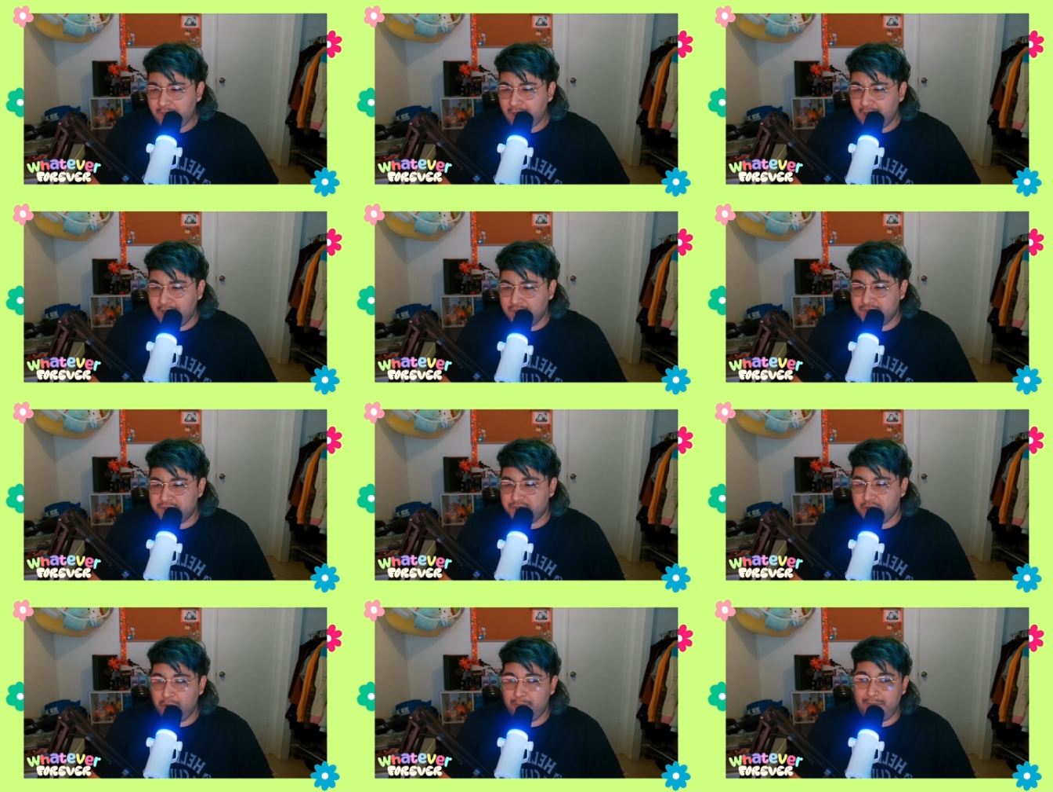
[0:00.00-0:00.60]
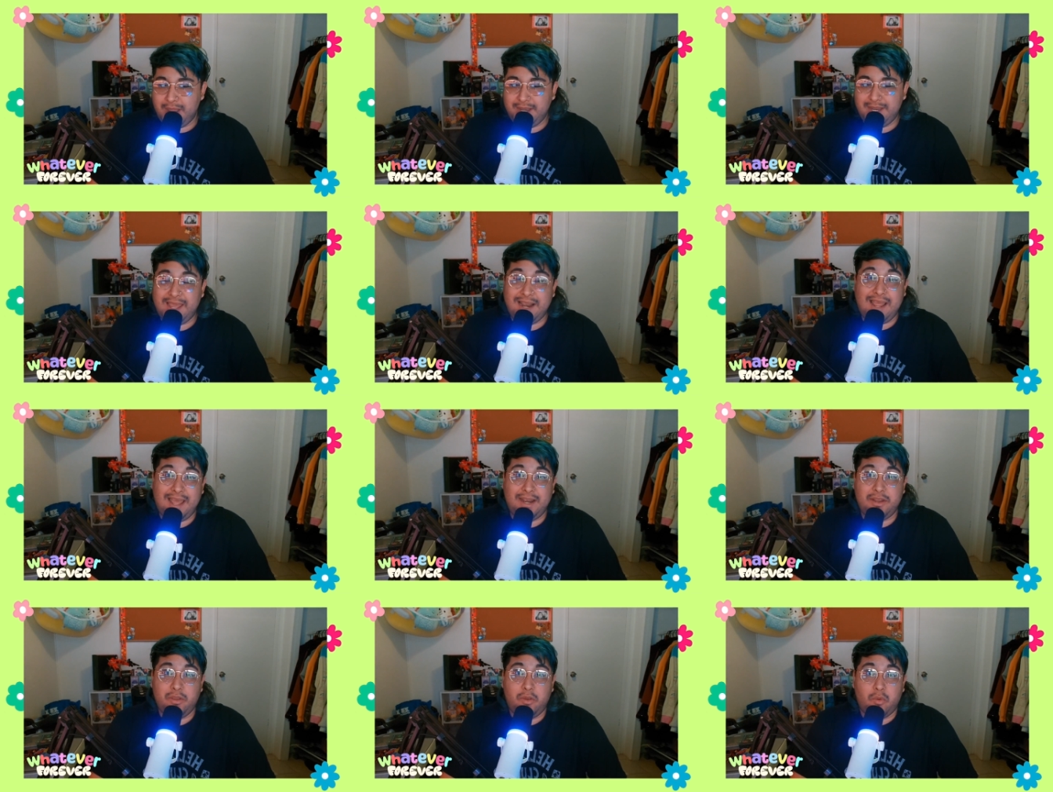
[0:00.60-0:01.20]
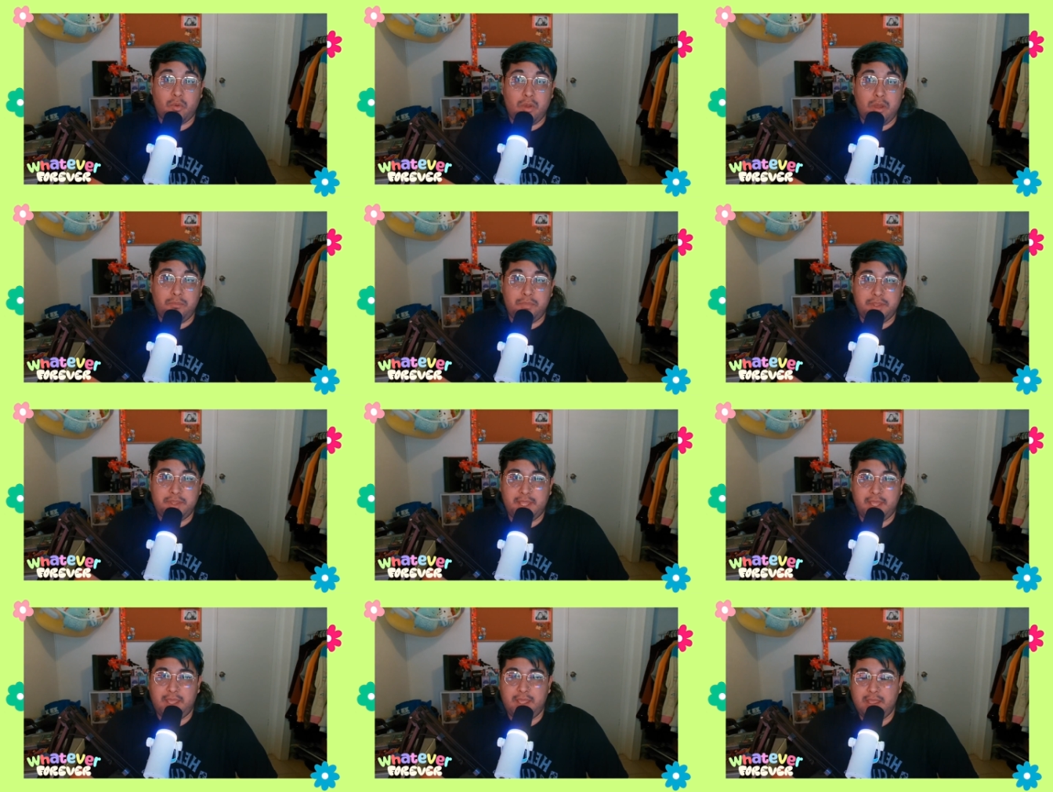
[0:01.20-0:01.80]
And so my dad had to grow up
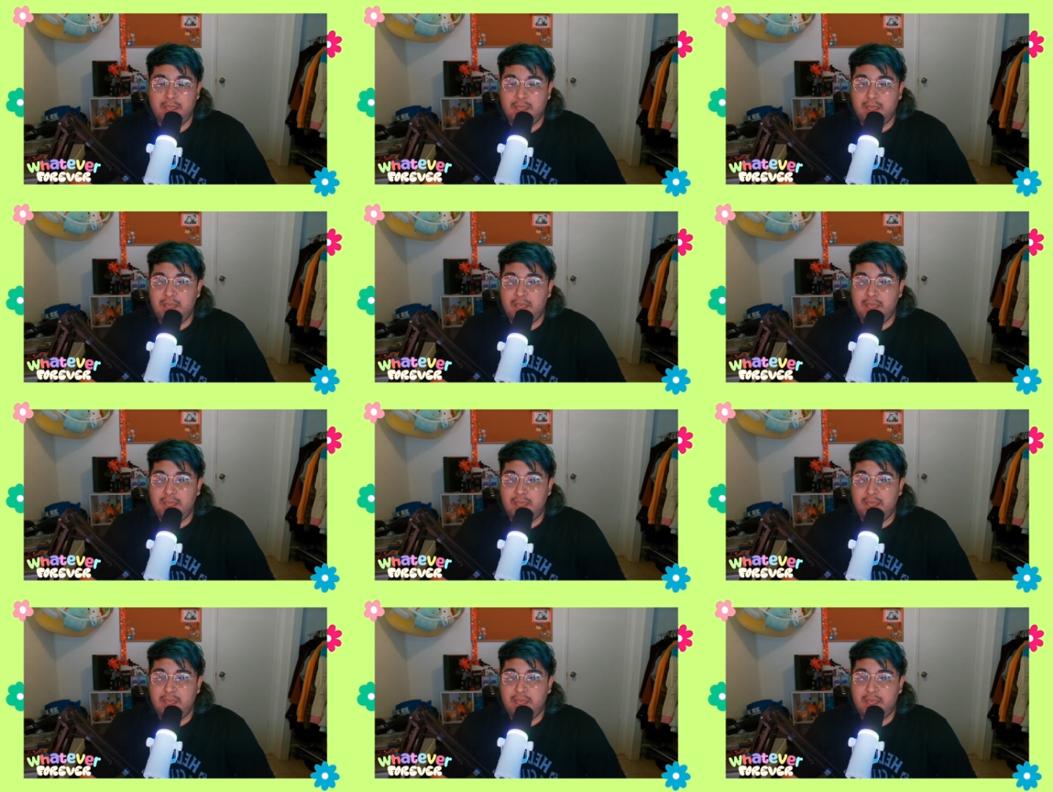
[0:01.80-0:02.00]
with that.